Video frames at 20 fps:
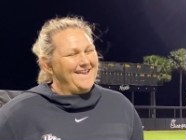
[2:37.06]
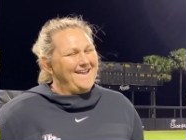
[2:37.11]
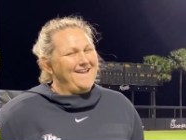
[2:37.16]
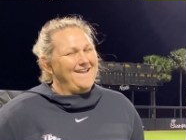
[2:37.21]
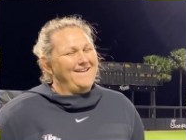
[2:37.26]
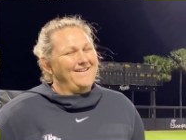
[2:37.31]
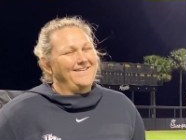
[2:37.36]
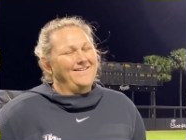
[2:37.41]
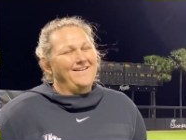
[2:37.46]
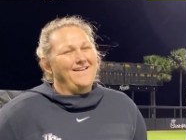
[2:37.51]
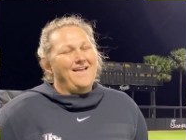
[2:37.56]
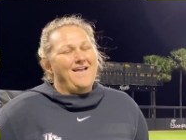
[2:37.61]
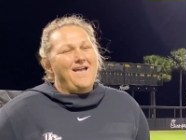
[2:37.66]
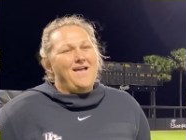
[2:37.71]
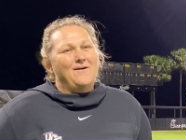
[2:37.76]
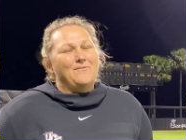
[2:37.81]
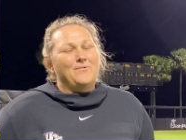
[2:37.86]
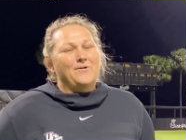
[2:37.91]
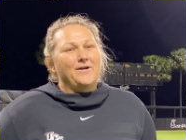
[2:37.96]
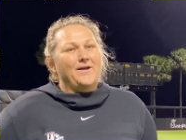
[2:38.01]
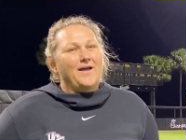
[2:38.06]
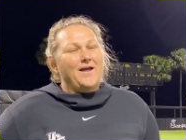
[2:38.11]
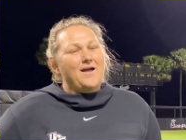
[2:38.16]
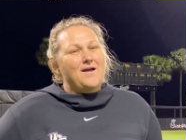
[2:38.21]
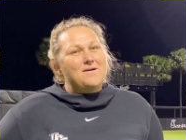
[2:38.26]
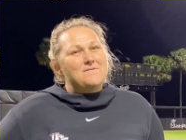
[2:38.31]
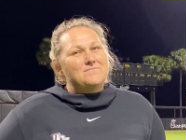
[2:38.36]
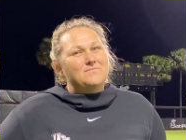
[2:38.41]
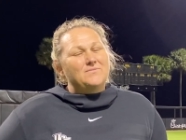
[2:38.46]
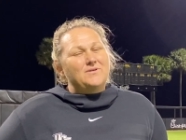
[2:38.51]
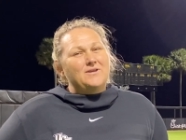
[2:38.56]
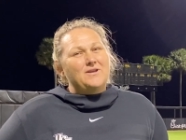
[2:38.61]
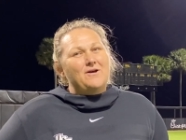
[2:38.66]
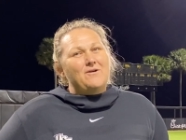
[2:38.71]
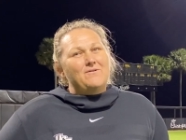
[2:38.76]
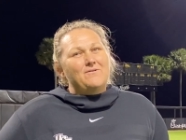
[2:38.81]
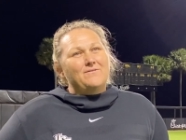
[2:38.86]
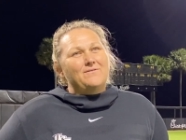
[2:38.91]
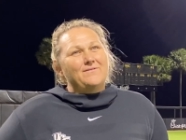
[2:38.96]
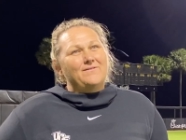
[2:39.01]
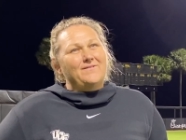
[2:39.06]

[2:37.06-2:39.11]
Yeah. Well, um, you know,